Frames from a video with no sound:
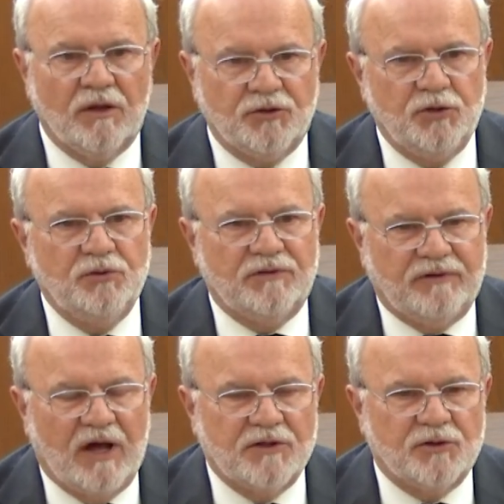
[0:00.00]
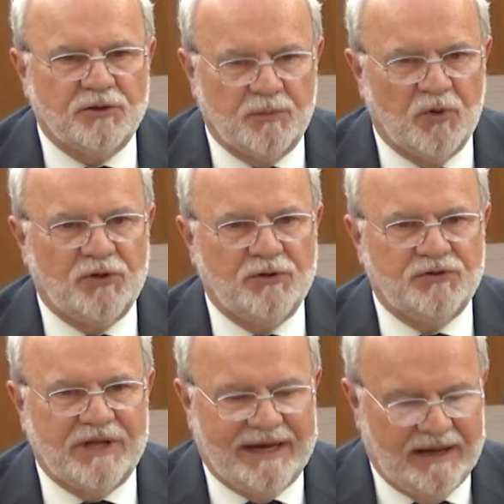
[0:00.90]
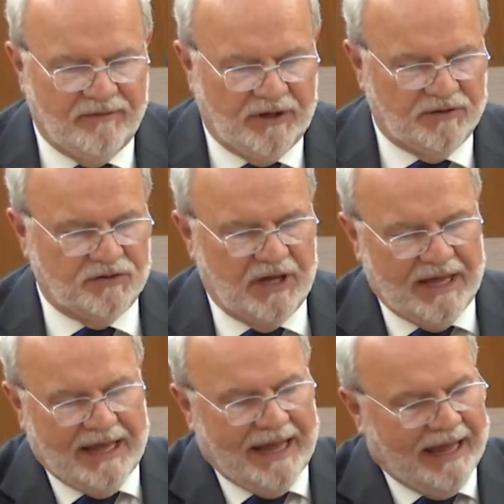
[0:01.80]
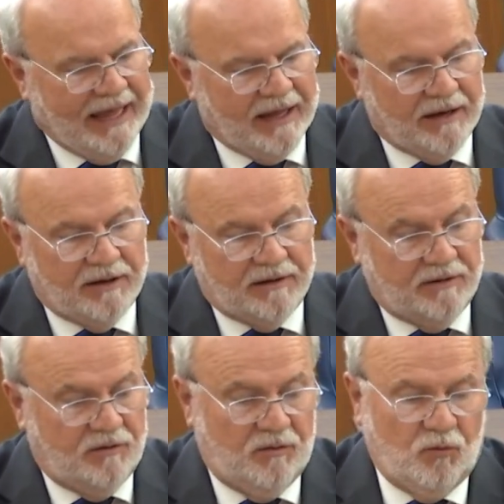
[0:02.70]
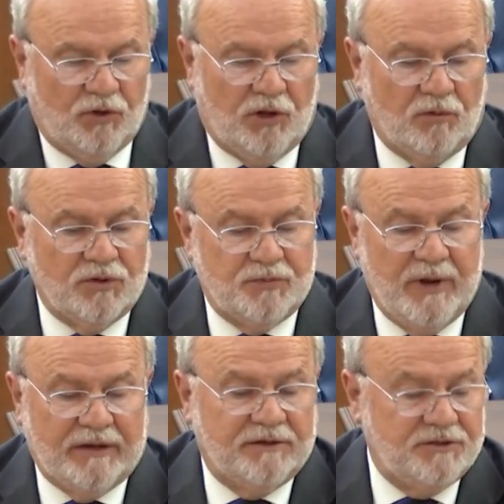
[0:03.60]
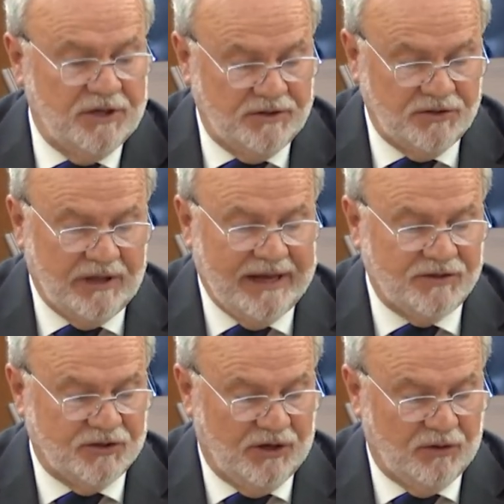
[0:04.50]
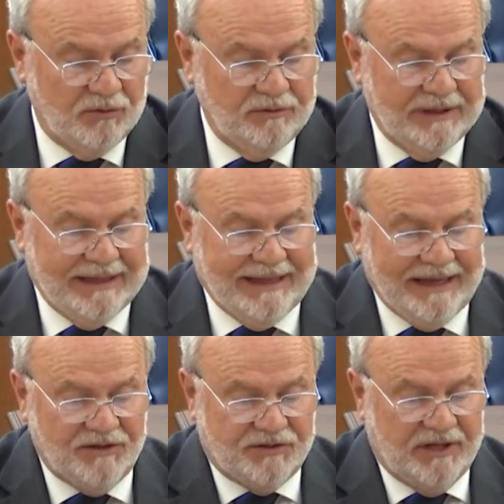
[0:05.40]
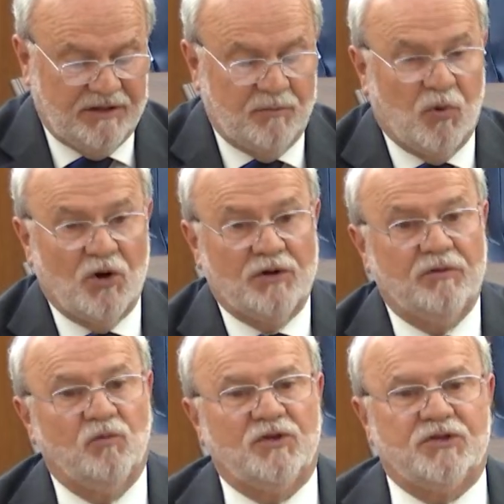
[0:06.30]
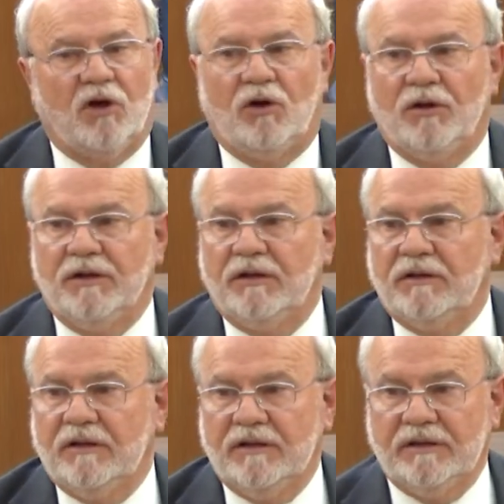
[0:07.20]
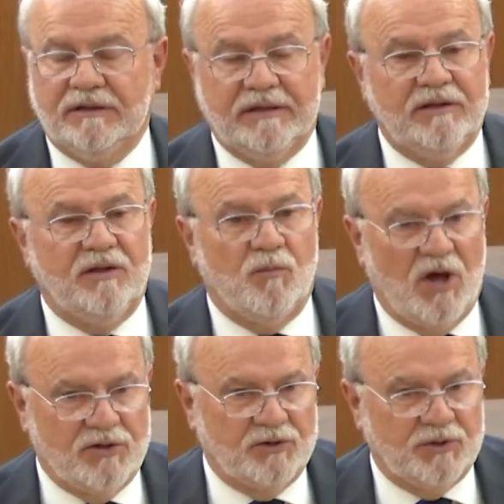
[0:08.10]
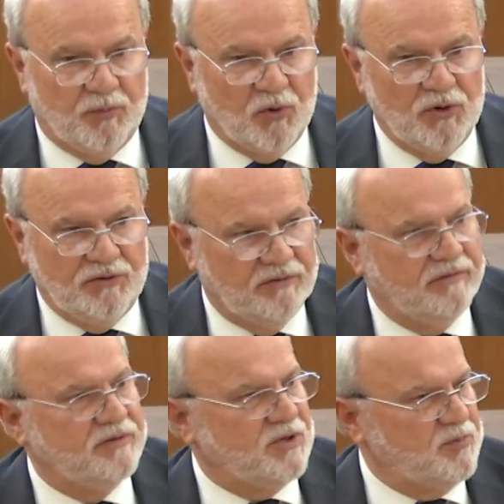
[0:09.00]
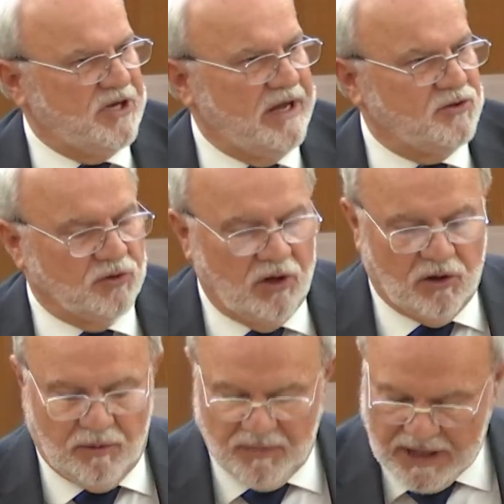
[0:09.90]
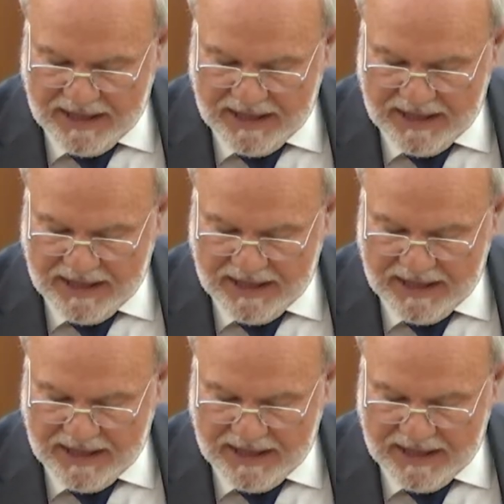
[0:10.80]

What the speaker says: to the father to produce that evidence. And with all respect to Judge Glasgow, he said the burden was on the mother to prove substantial harm.